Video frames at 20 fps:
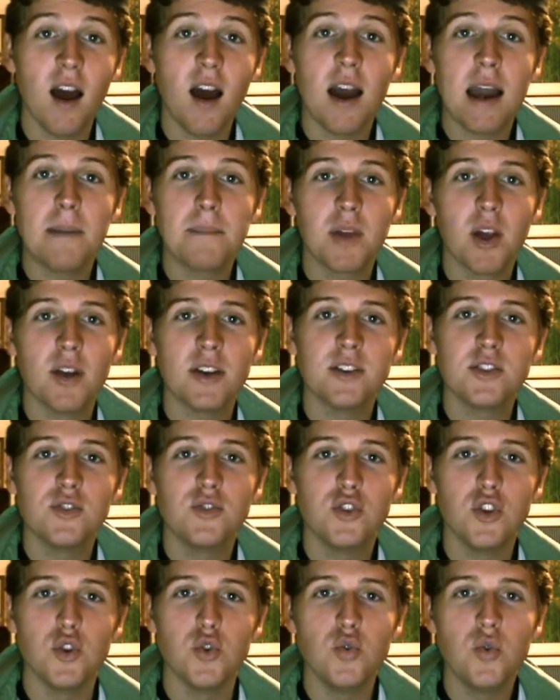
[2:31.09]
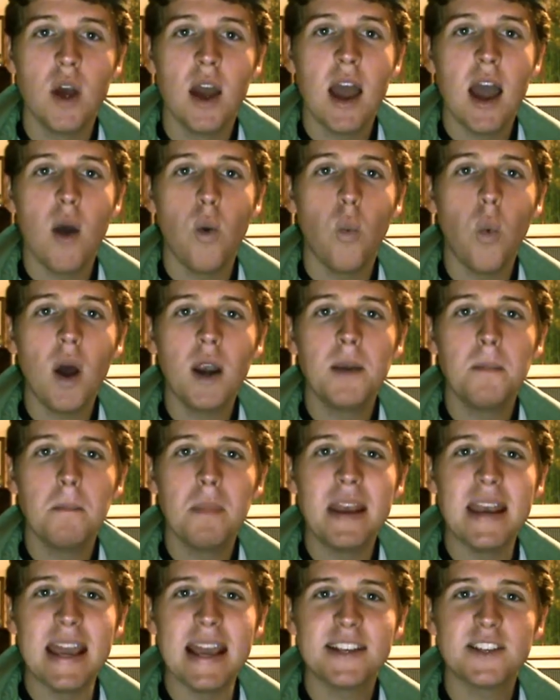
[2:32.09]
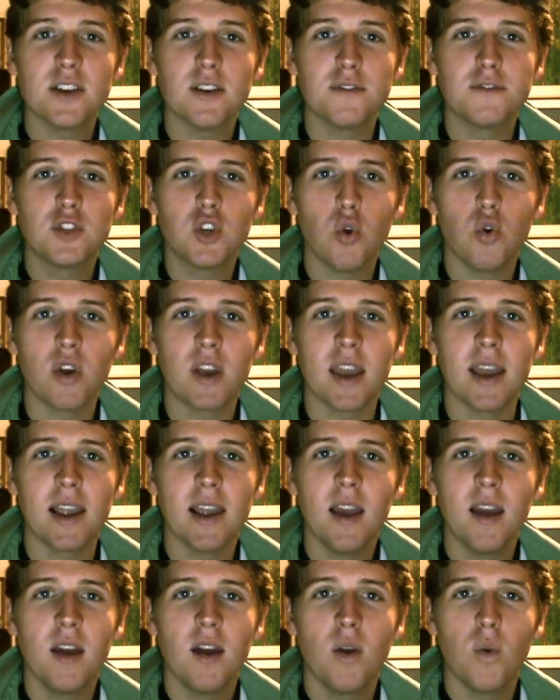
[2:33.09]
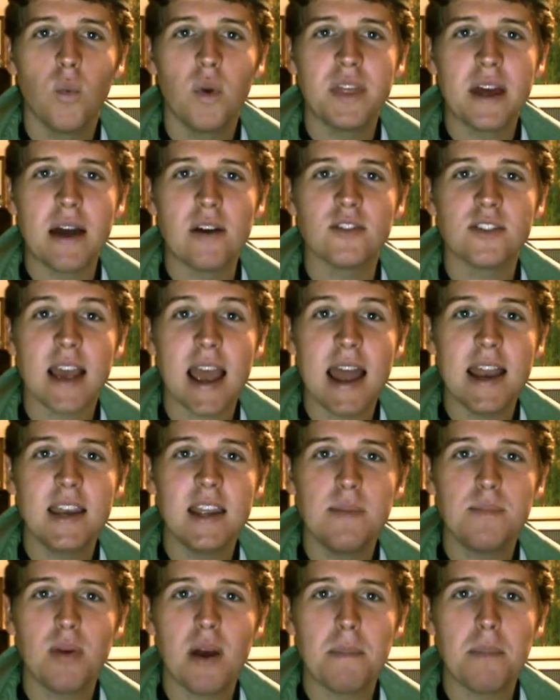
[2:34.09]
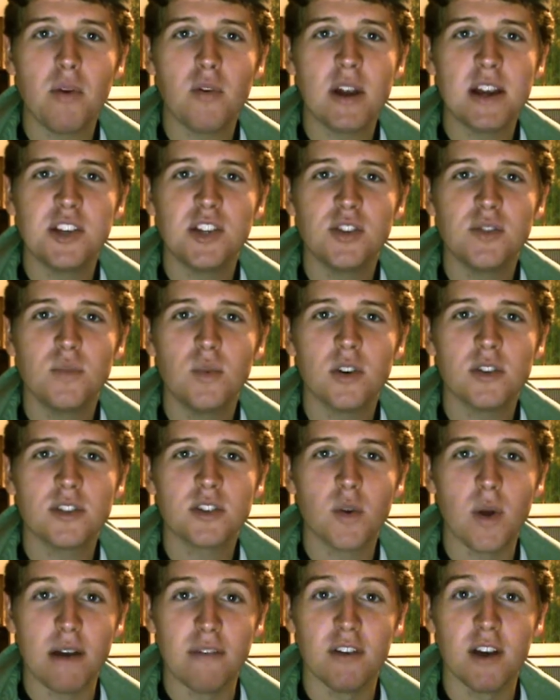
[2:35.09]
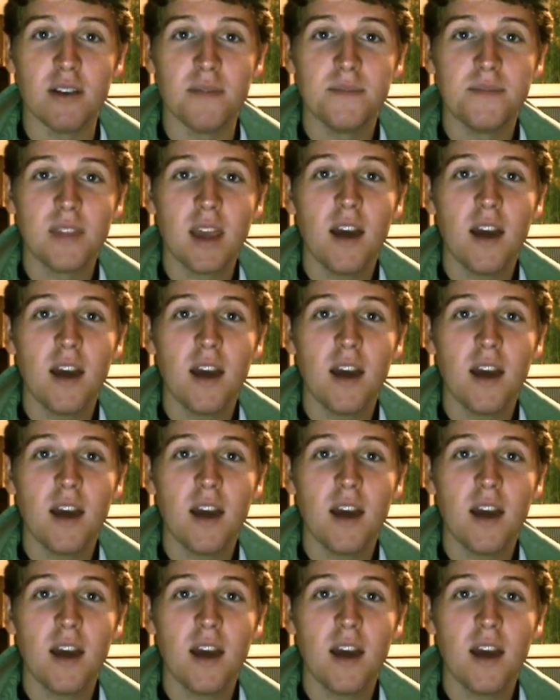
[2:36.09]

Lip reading: I am going to do 1 minute of talking without any preparation whatsoever.